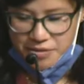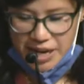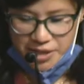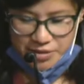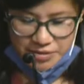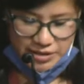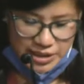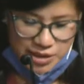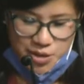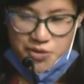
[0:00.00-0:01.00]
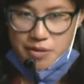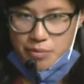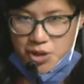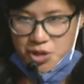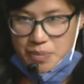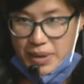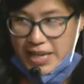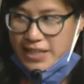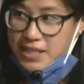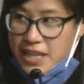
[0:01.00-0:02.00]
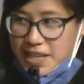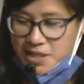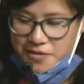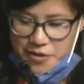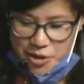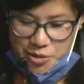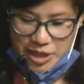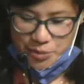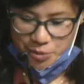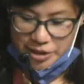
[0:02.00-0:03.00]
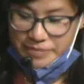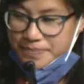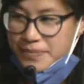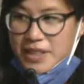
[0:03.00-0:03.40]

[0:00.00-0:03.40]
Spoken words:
route that goes from Mission Bay to SFO Airport?